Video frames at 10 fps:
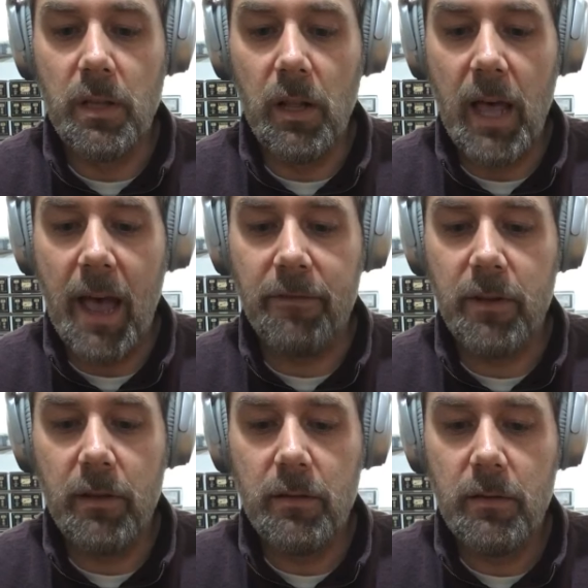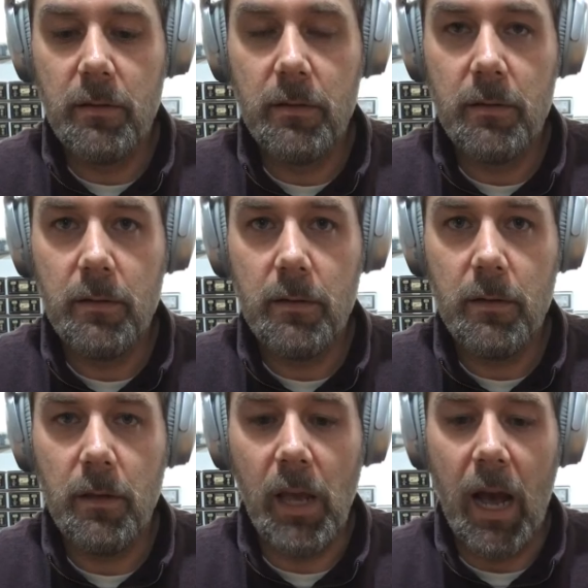to the left,
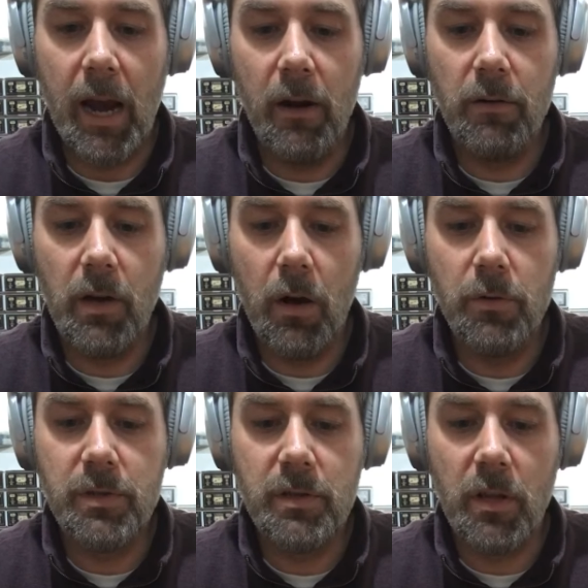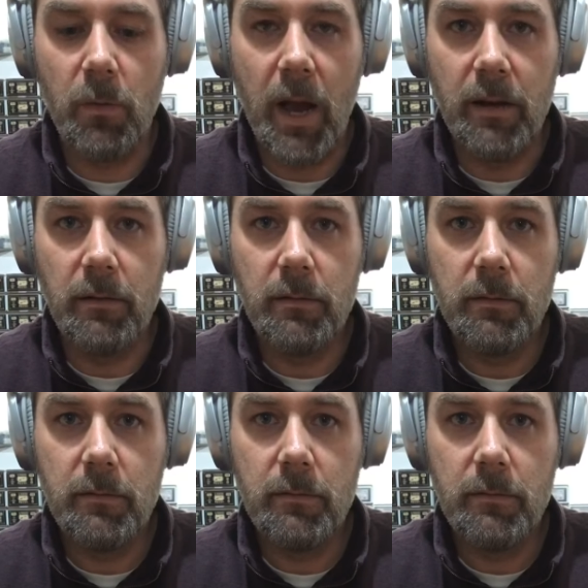the iron goes to the right.